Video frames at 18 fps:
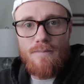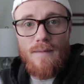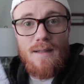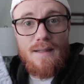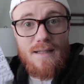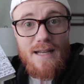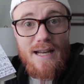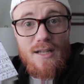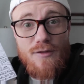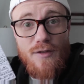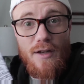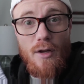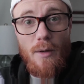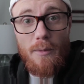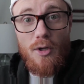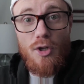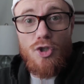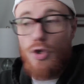In today's
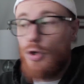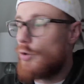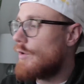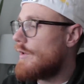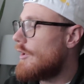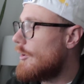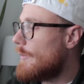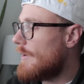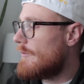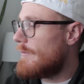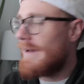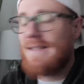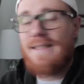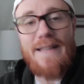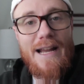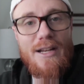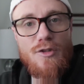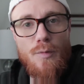video I'm going to show you a little bit of my
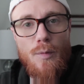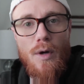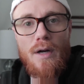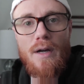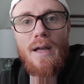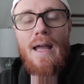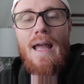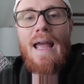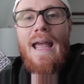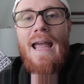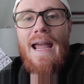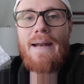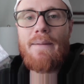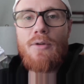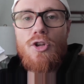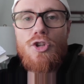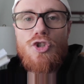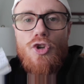sketchbook and I'm
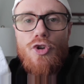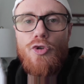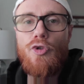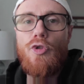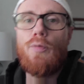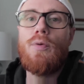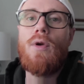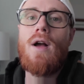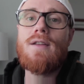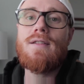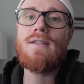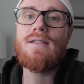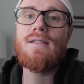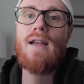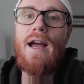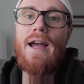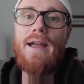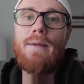going to show you the
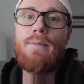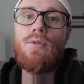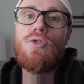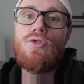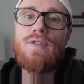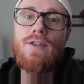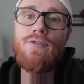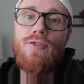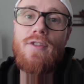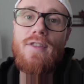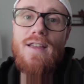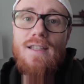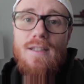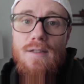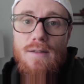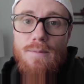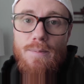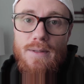process I am using for
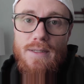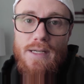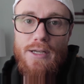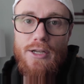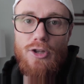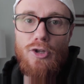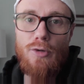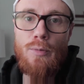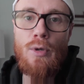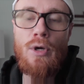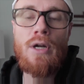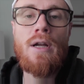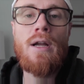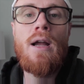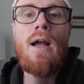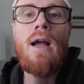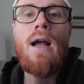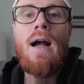this particular book
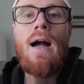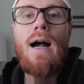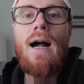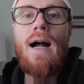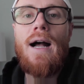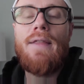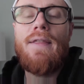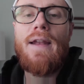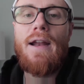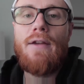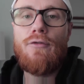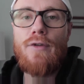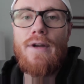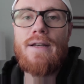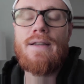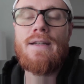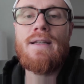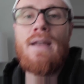uh, that I've
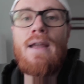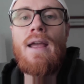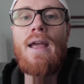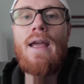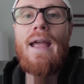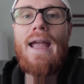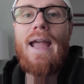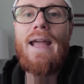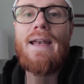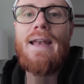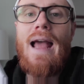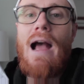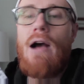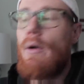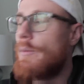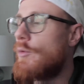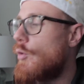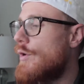written and
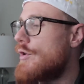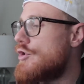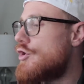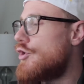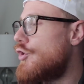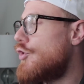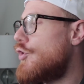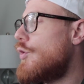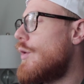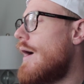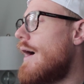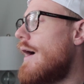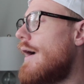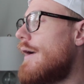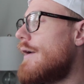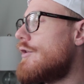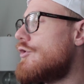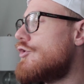how I'm going to
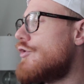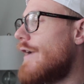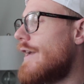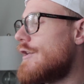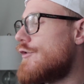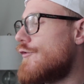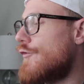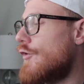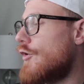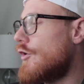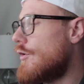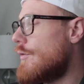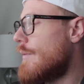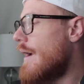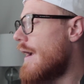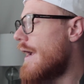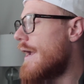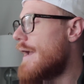uh, transfer
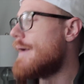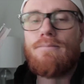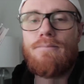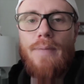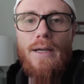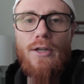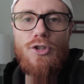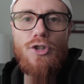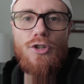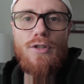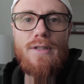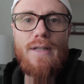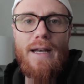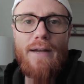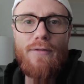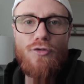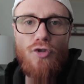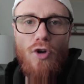my pictures
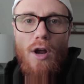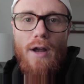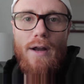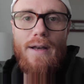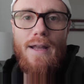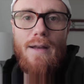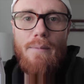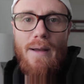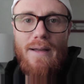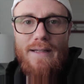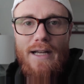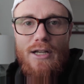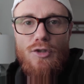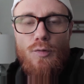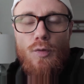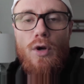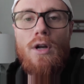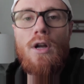that I've drawn in my
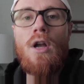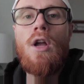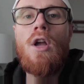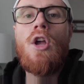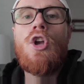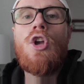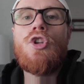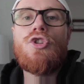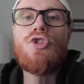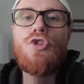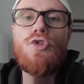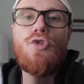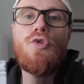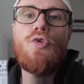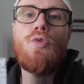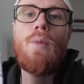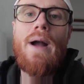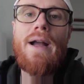sketchbook
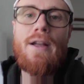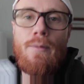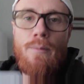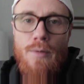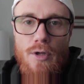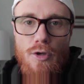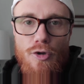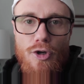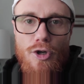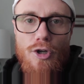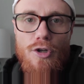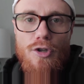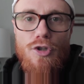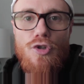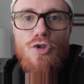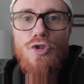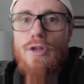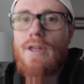to my computer.
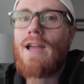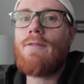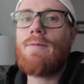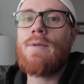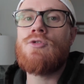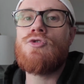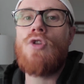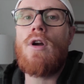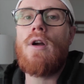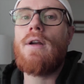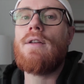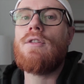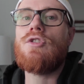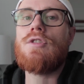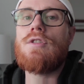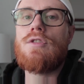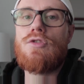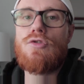Usually I've been drawing
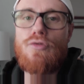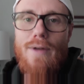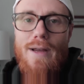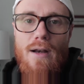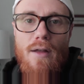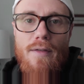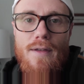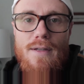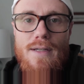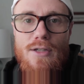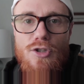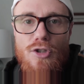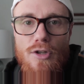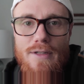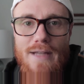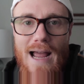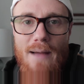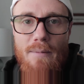just straight on the
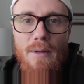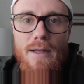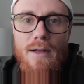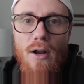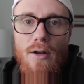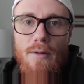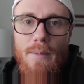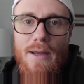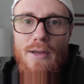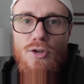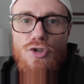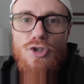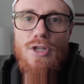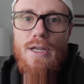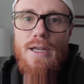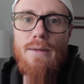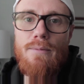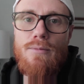digital tablet on my
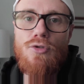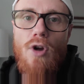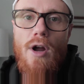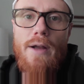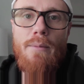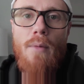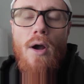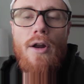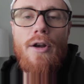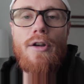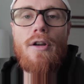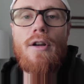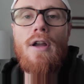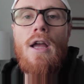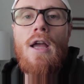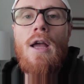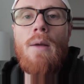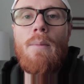UG drawing monitor
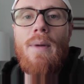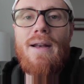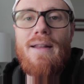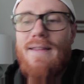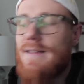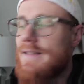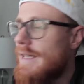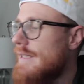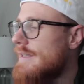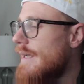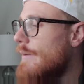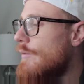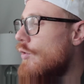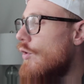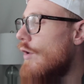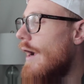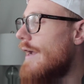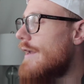but in this case
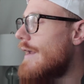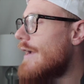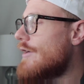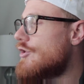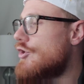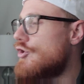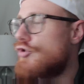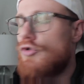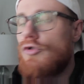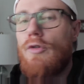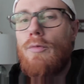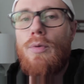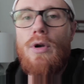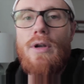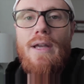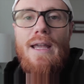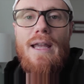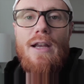I'm, i actually drew the
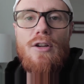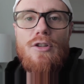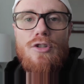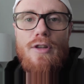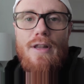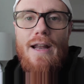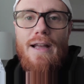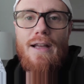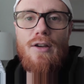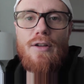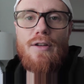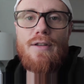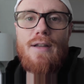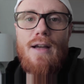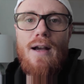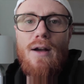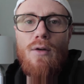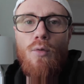book here so that I
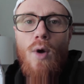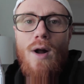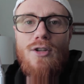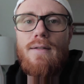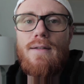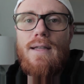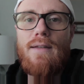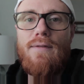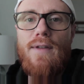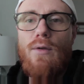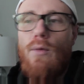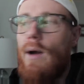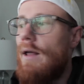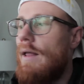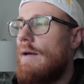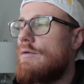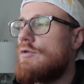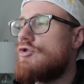could uh, watch TV
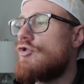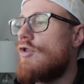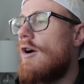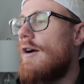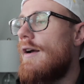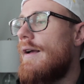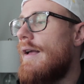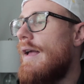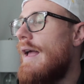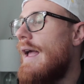while I was drawing